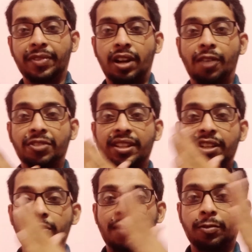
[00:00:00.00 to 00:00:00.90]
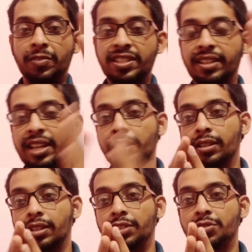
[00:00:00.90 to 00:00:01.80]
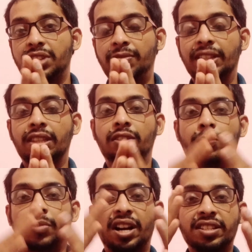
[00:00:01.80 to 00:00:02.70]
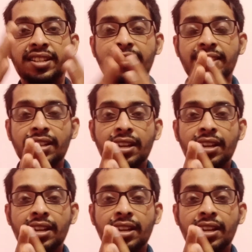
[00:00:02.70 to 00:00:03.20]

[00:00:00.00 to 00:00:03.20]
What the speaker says: After that, you have to visit the university with your mark sheets,